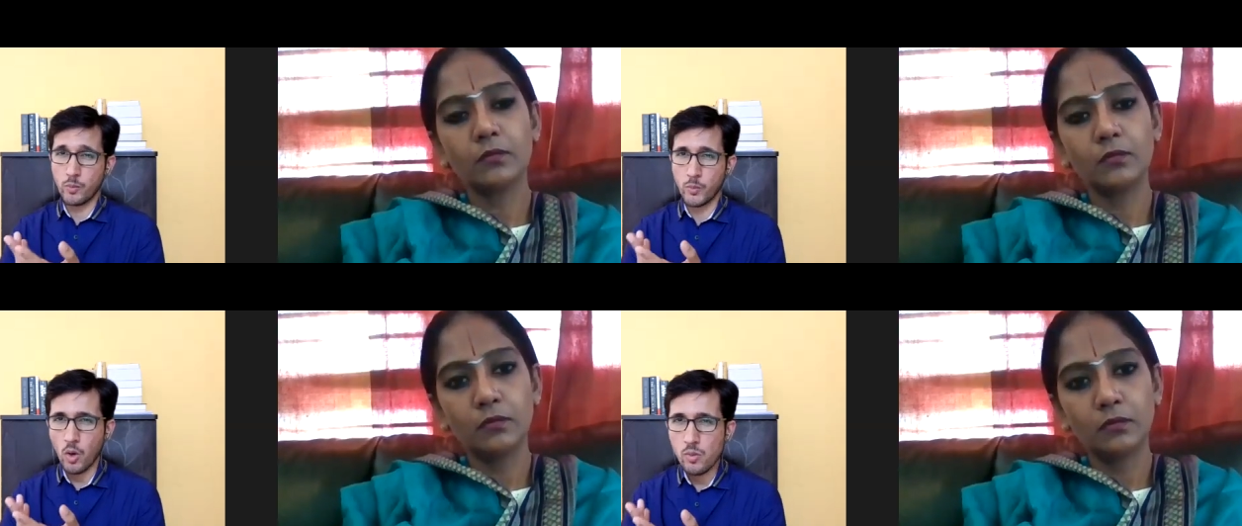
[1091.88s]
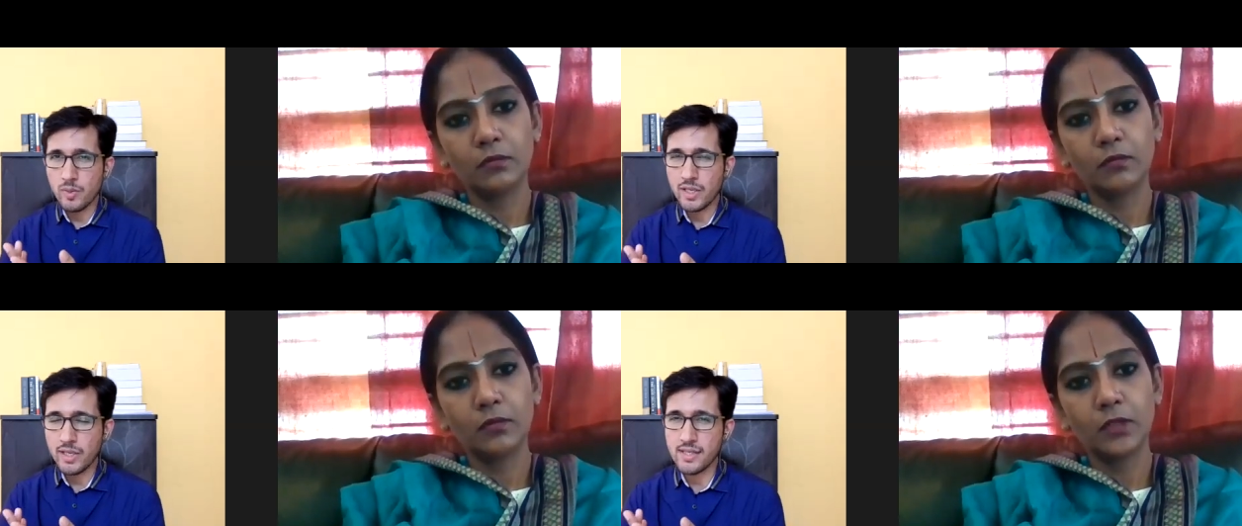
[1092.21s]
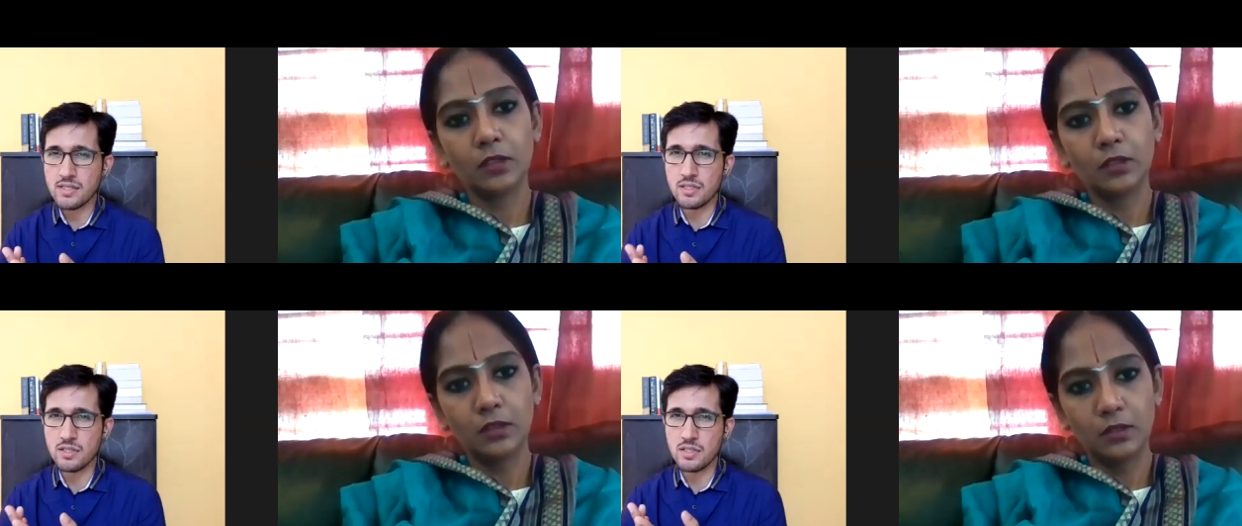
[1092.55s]
Speaker 1: the probable
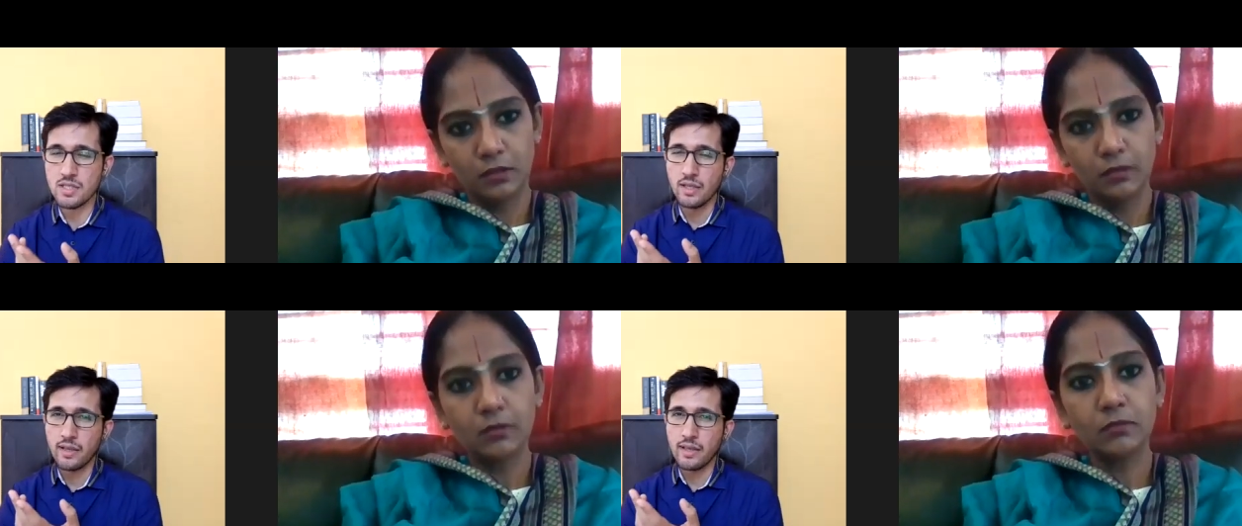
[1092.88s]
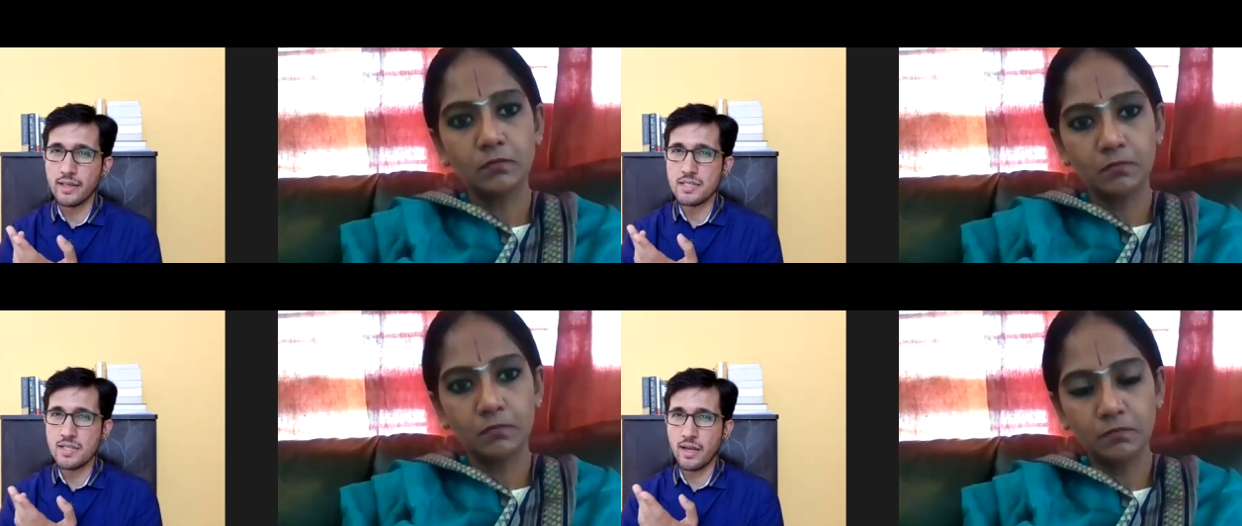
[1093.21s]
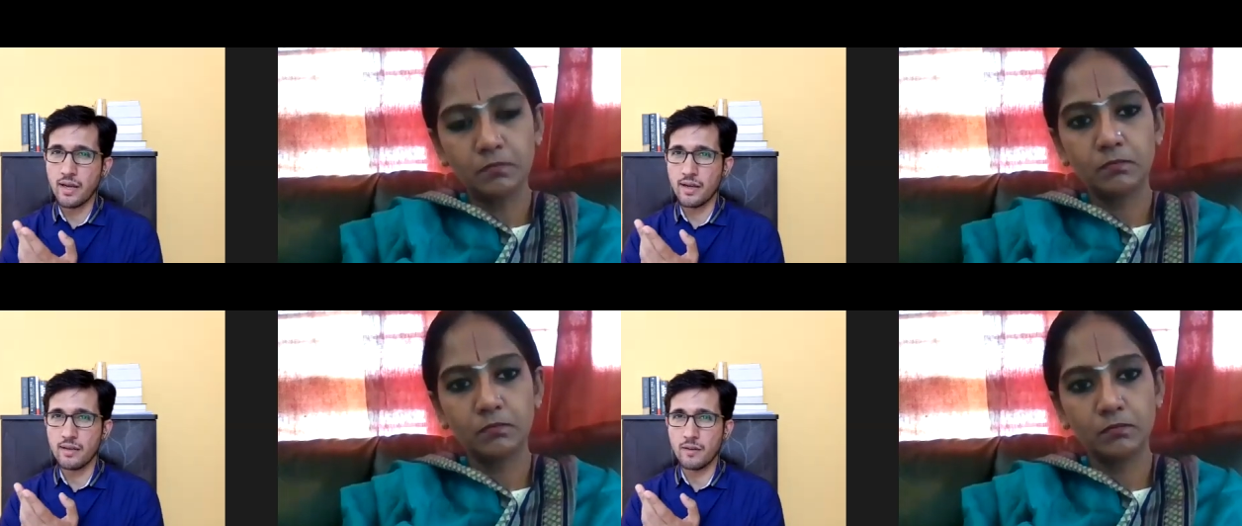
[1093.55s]
reasons is
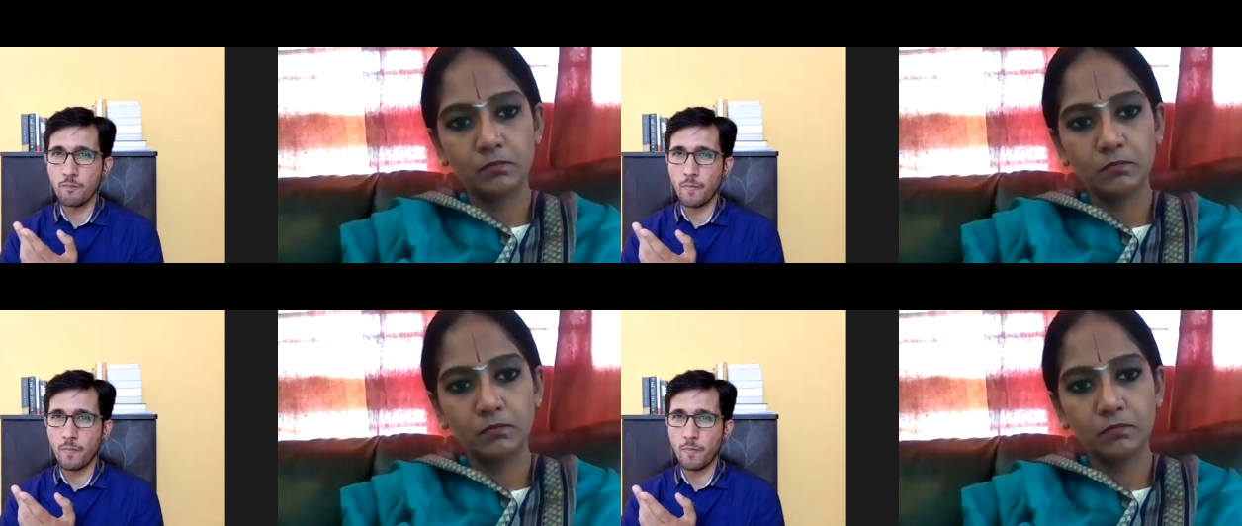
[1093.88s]
that